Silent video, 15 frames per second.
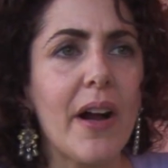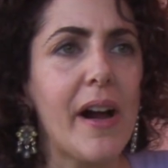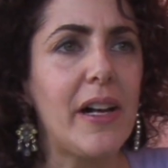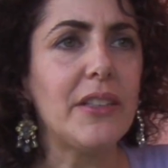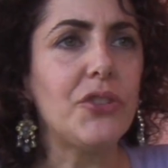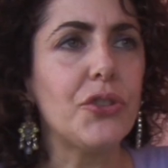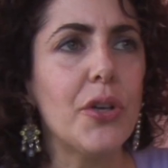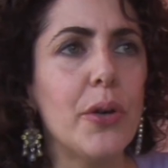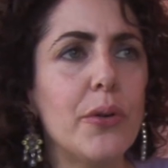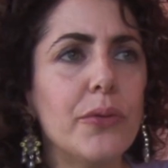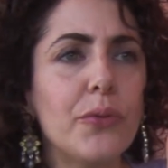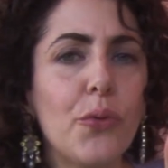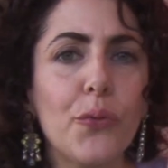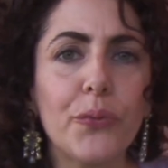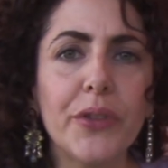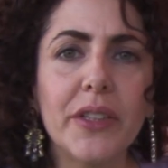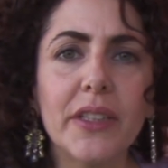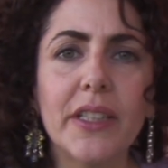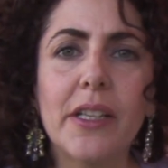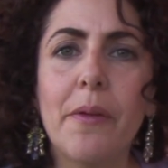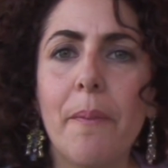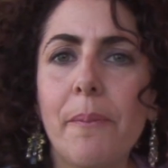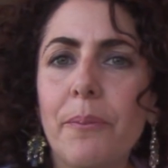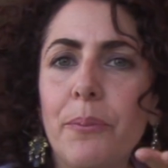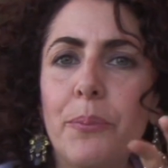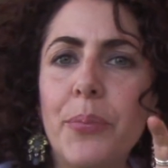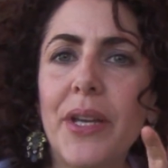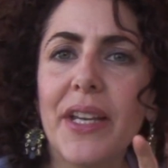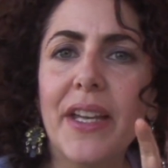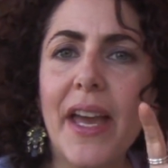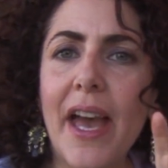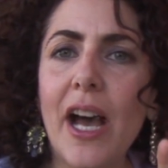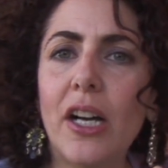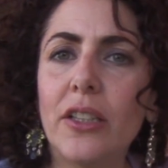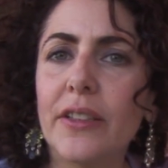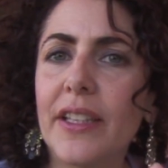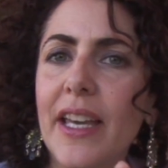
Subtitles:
They don't really pick out